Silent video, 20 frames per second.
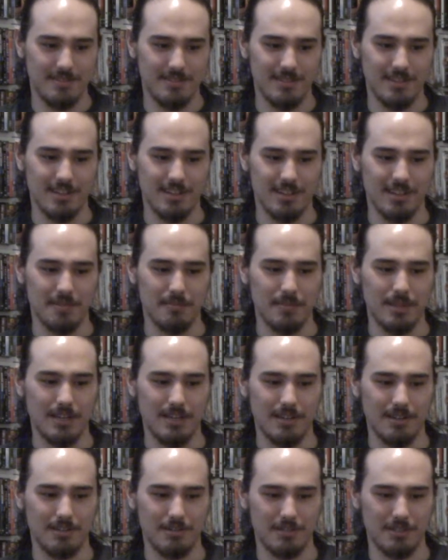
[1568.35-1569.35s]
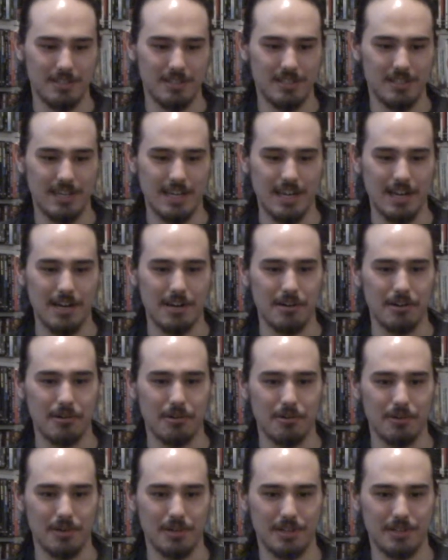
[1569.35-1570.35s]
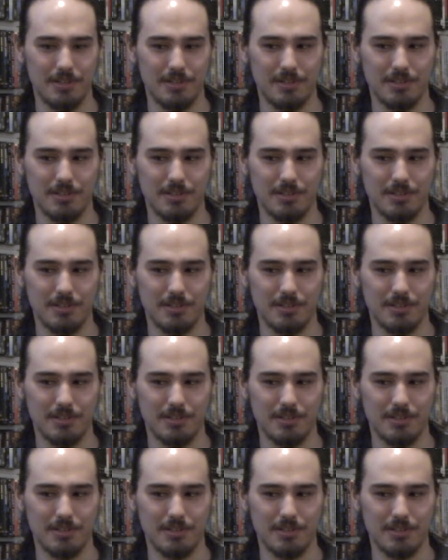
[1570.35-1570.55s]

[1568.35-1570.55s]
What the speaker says: talking about how